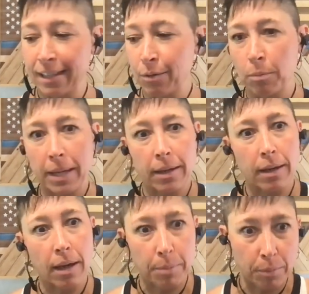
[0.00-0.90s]
then we'll make a
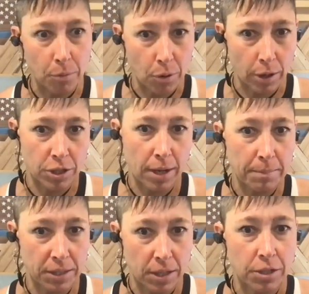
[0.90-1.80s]
couple more
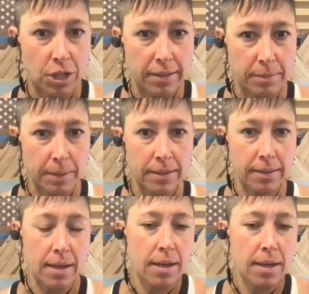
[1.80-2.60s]
adjust, adjustments.